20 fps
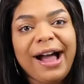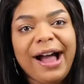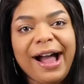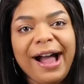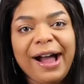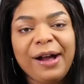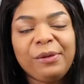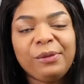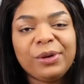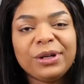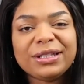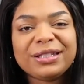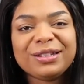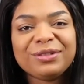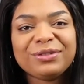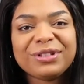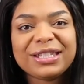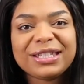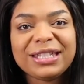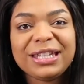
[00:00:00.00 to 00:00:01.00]
I want to
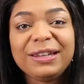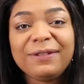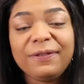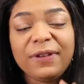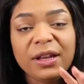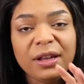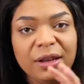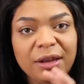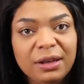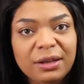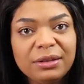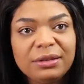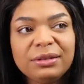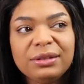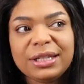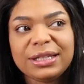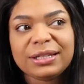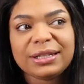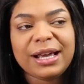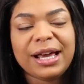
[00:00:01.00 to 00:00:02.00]
receive
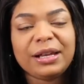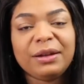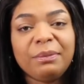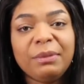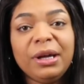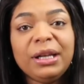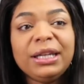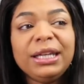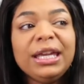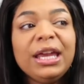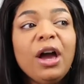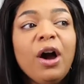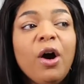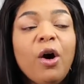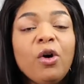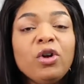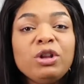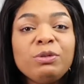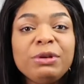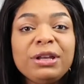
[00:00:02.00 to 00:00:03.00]
this kind of money,
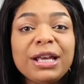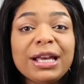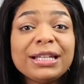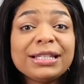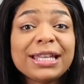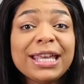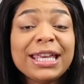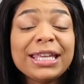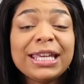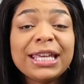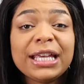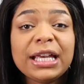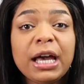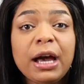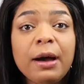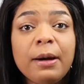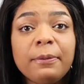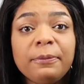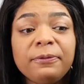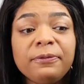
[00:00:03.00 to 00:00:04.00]
only because it can
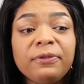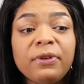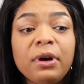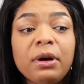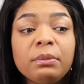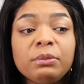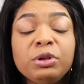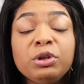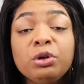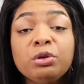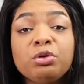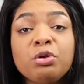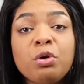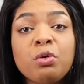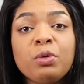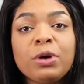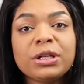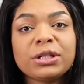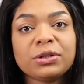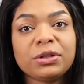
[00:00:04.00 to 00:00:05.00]
come from, you don't know
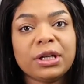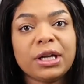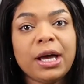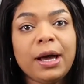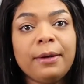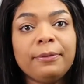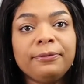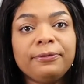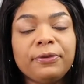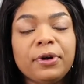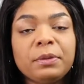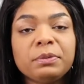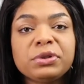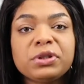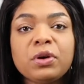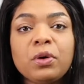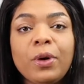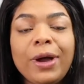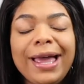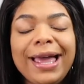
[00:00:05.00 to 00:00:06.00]
where it's going to come from.
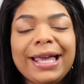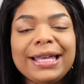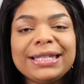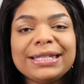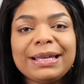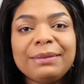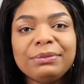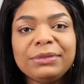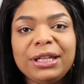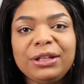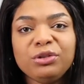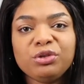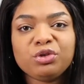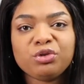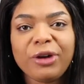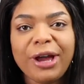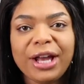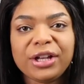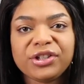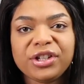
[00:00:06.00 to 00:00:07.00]
So something
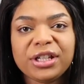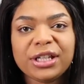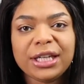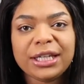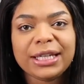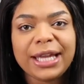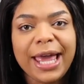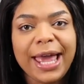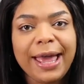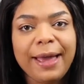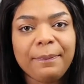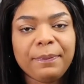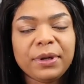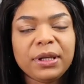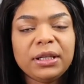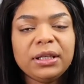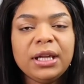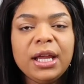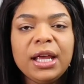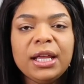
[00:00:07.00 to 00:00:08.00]
tragic can
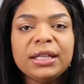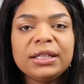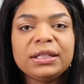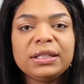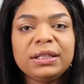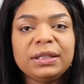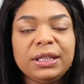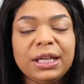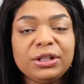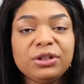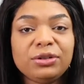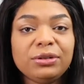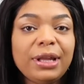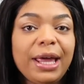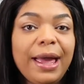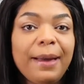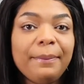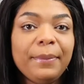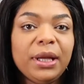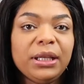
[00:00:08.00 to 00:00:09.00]
happen to get you
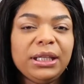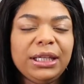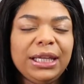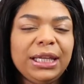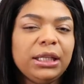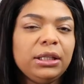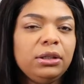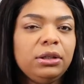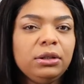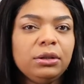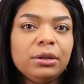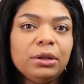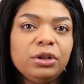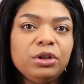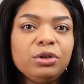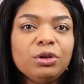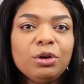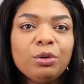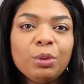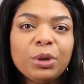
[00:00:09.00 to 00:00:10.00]
that money, and you
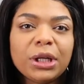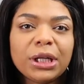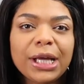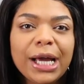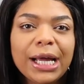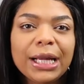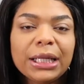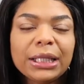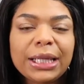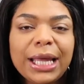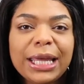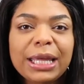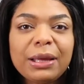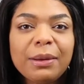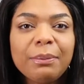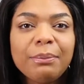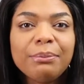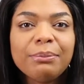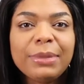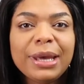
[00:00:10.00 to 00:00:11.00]
don't want to kind of like
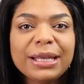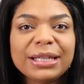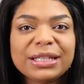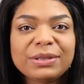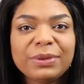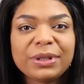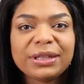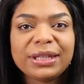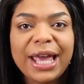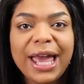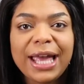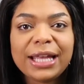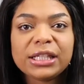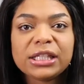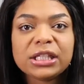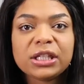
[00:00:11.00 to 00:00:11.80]
mess with that.